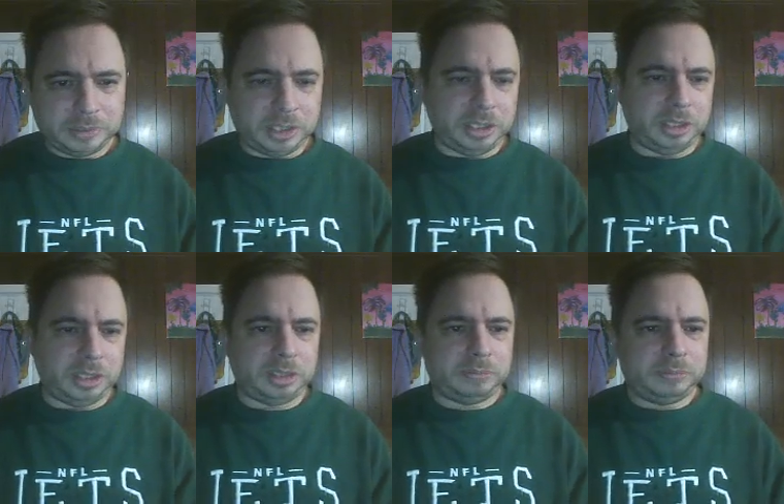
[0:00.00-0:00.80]
And
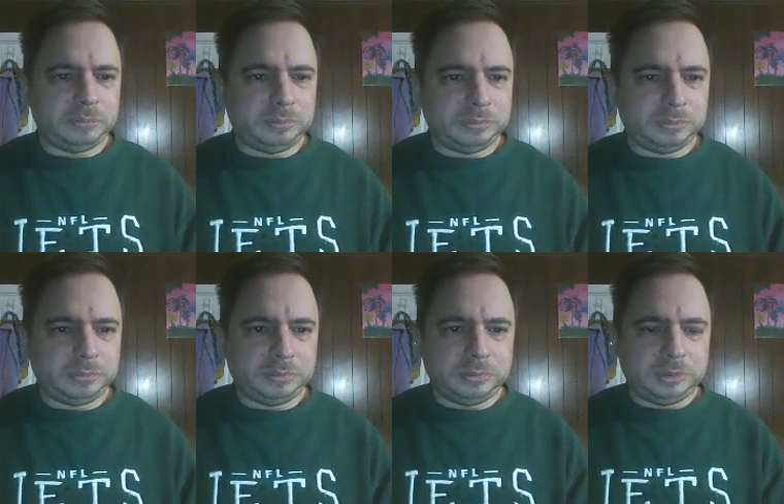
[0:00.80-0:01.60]
uh,
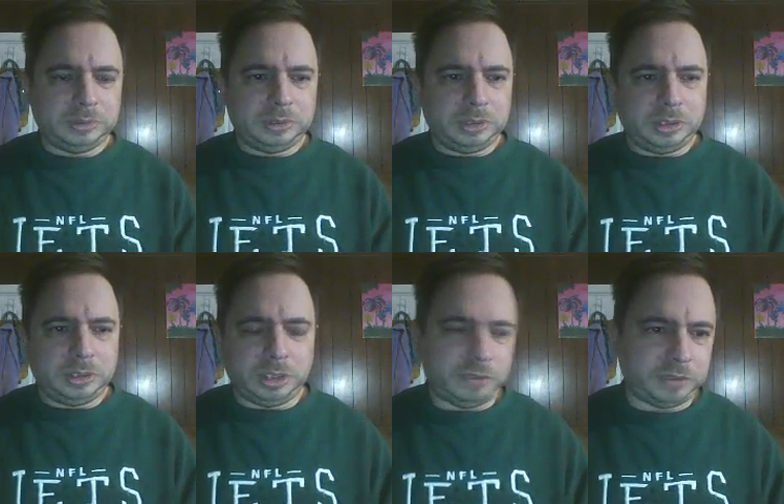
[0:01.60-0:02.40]

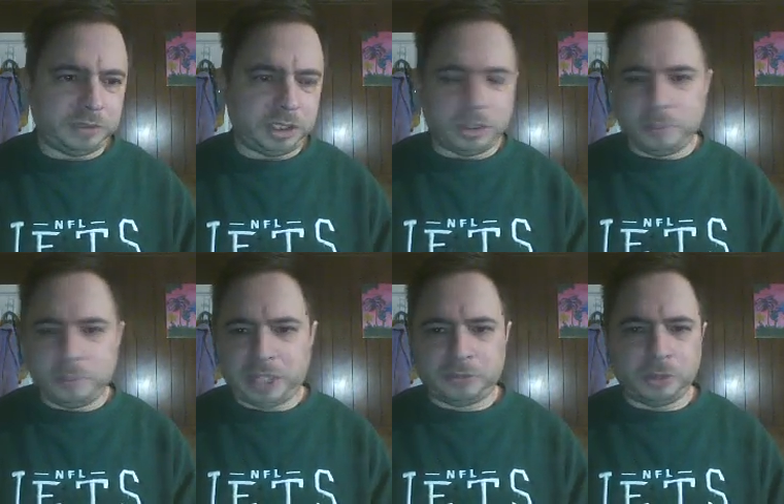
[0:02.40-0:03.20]
they, they go
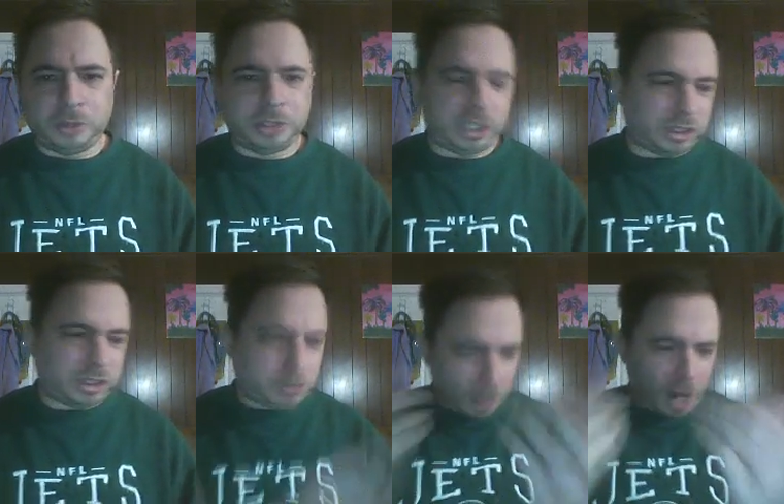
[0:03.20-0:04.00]
back and forth. Tessa's
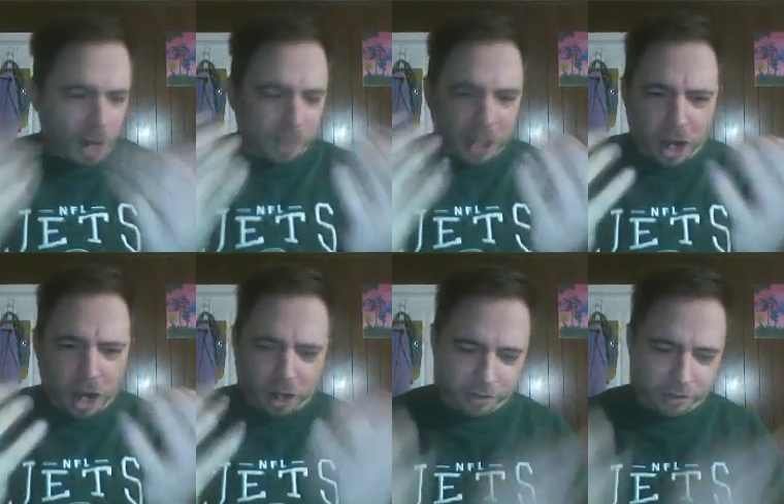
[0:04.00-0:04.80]
like, "Come on, bring it
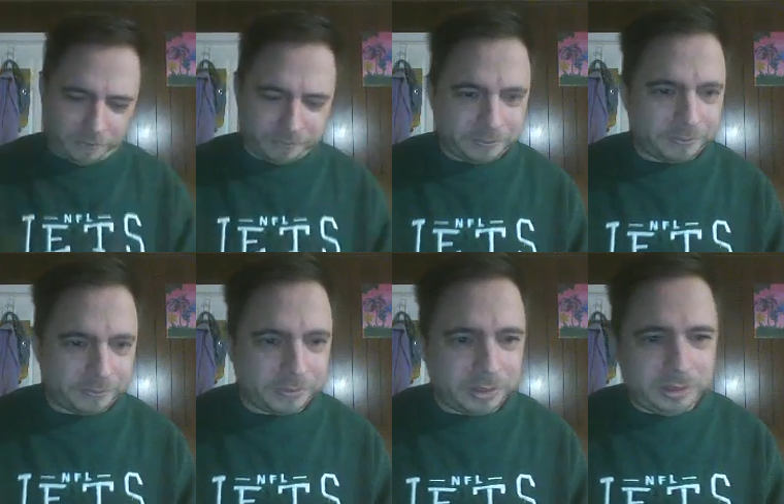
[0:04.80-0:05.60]
on!"
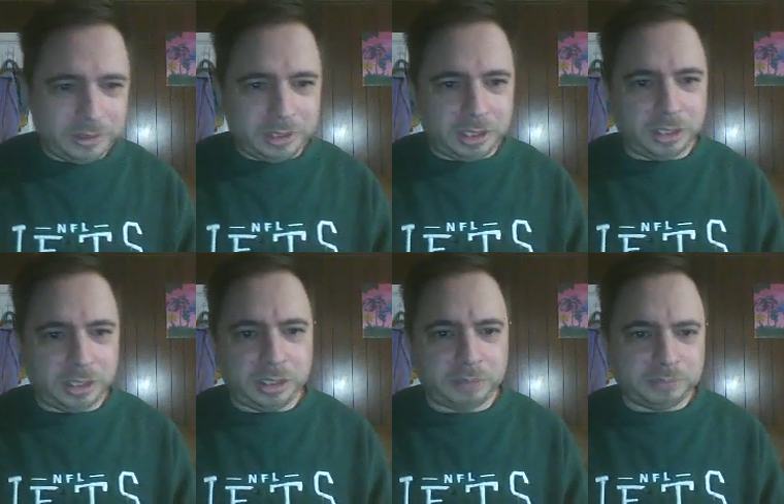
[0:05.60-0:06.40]

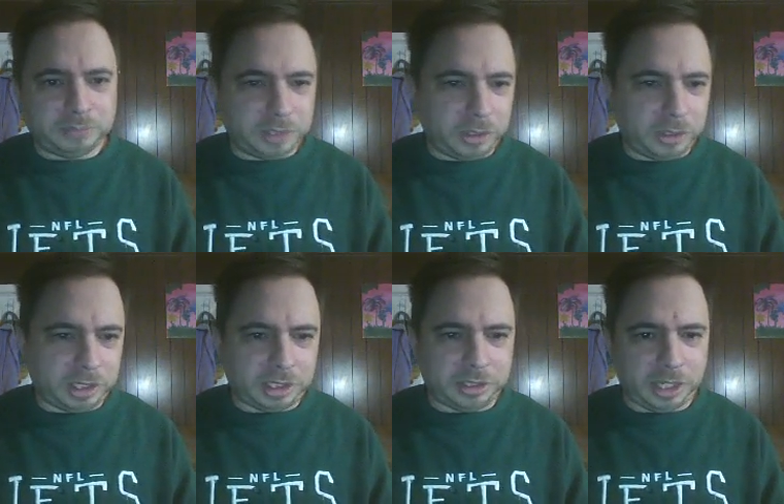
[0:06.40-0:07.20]
And um, they go
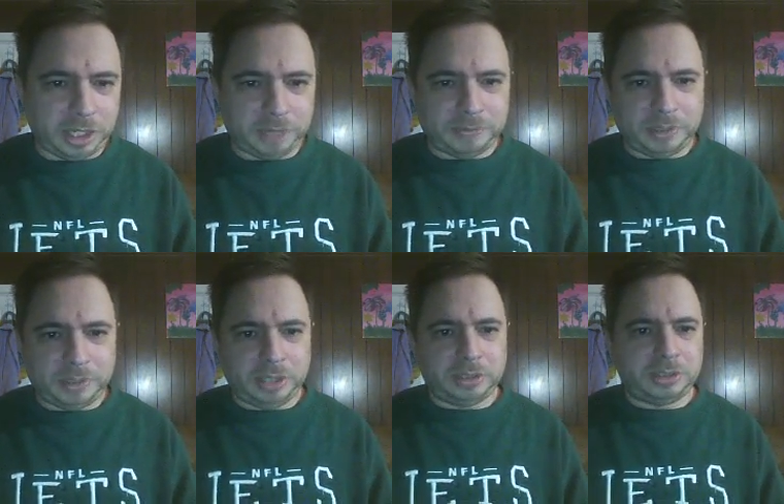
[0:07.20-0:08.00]
out like that.
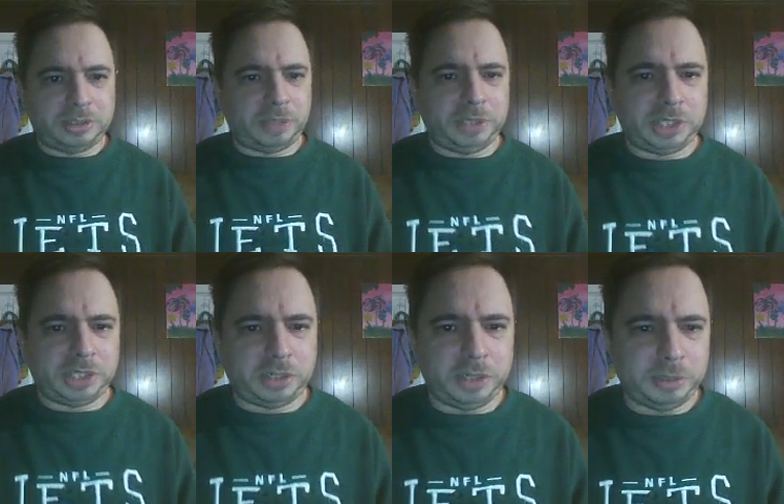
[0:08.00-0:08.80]
And Sami takes
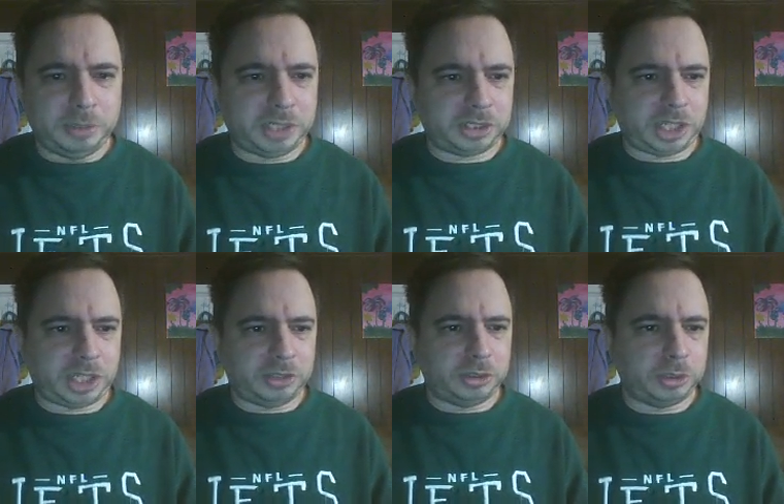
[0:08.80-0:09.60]
out a knee, but Tessa
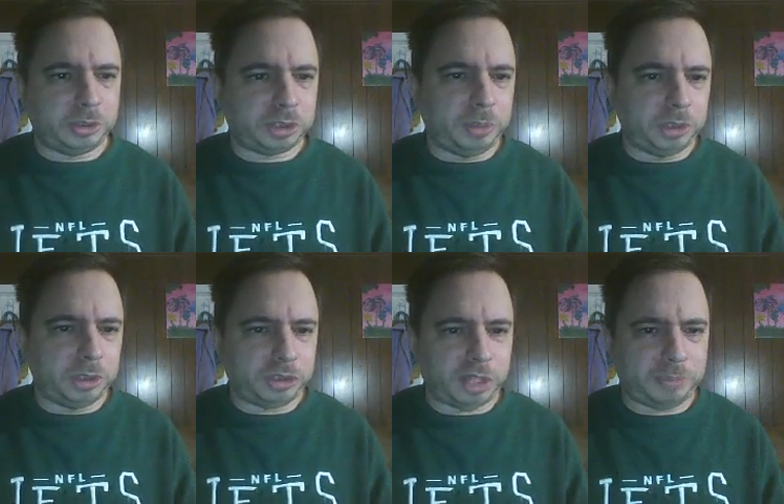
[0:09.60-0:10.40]
counts it to a Samoan
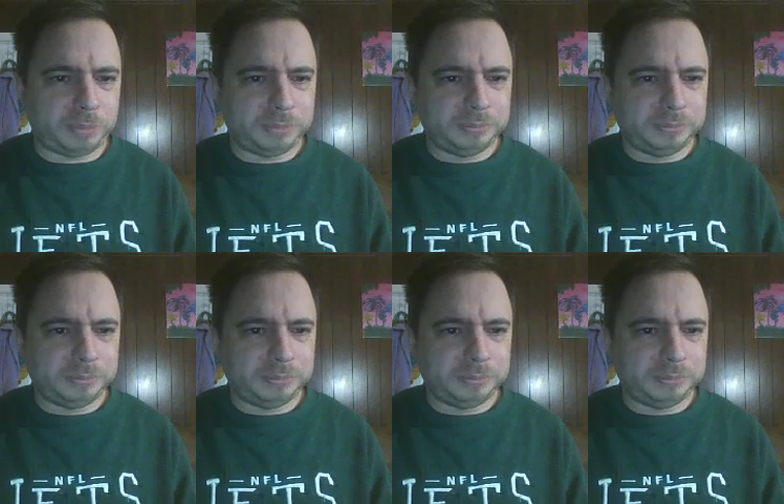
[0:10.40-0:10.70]
drop.